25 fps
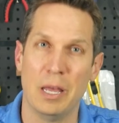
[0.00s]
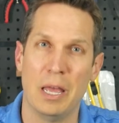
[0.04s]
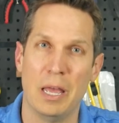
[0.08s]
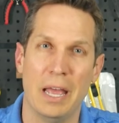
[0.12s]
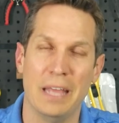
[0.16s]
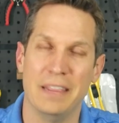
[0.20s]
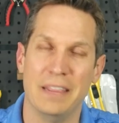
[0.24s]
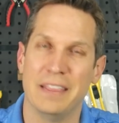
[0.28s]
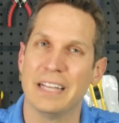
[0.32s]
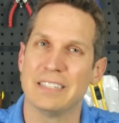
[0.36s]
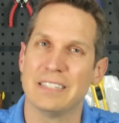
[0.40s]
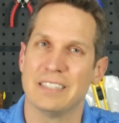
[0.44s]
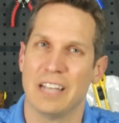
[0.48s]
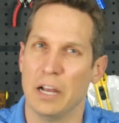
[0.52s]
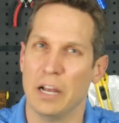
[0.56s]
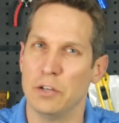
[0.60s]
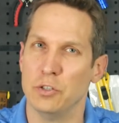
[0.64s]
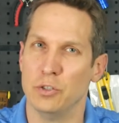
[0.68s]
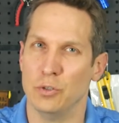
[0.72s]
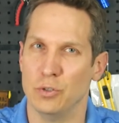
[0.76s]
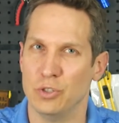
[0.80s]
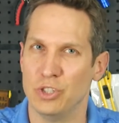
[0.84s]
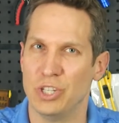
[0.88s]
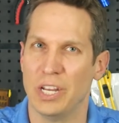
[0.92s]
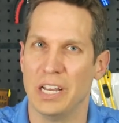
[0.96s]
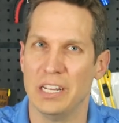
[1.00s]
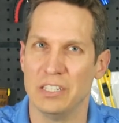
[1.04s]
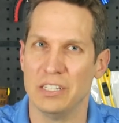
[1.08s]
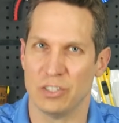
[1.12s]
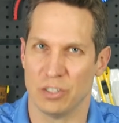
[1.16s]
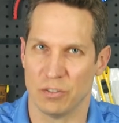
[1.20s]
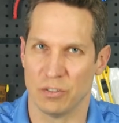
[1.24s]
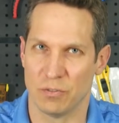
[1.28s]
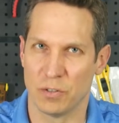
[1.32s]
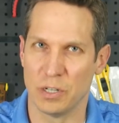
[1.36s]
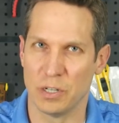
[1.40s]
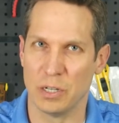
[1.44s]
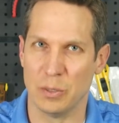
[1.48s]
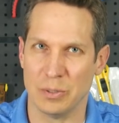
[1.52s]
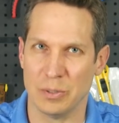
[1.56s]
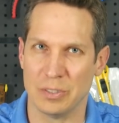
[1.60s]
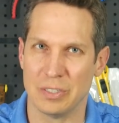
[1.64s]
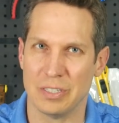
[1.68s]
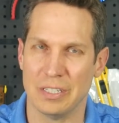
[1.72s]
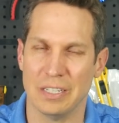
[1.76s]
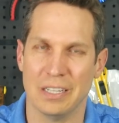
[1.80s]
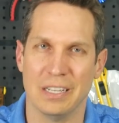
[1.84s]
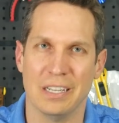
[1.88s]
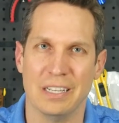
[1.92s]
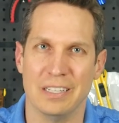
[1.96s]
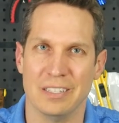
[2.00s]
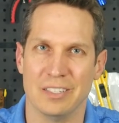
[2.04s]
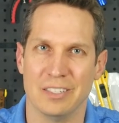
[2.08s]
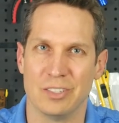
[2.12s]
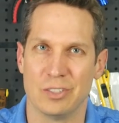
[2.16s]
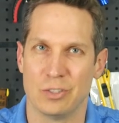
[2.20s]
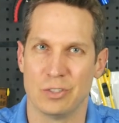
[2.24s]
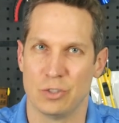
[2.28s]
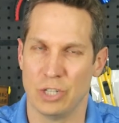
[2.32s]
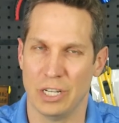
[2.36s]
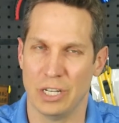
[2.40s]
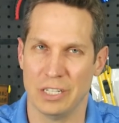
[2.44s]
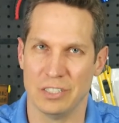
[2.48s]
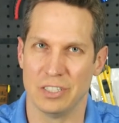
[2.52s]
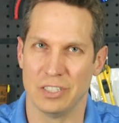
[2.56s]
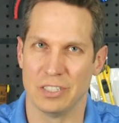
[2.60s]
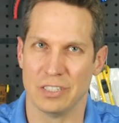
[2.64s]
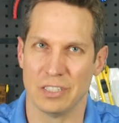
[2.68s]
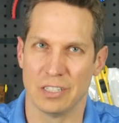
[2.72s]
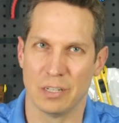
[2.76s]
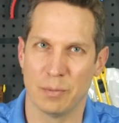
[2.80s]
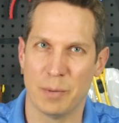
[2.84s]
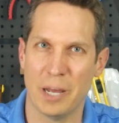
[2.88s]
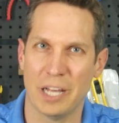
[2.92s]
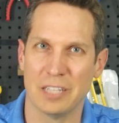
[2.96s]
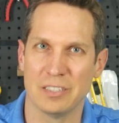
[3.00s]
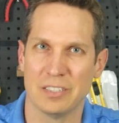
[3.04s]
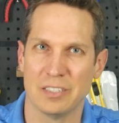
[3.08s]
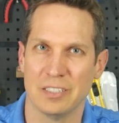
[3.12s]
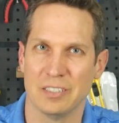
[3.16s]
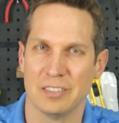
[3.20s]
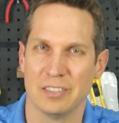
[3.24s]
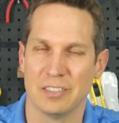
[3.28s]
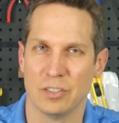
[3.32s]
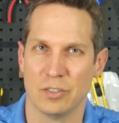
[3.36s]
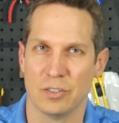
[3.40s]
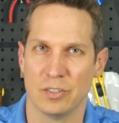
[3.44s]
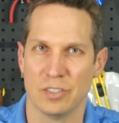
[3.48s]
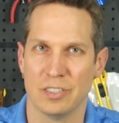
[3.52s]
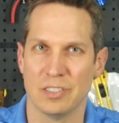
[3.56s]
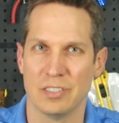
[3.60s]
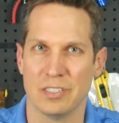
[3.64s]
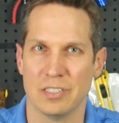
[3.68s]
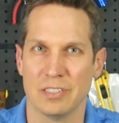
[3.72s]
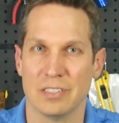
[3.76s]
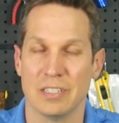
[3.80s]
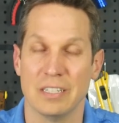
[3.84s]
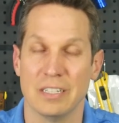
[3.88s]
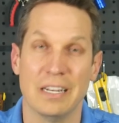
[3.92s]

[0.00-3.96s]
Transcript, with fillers: And that's how you change the frequency, is changing the capacitance and the resistance.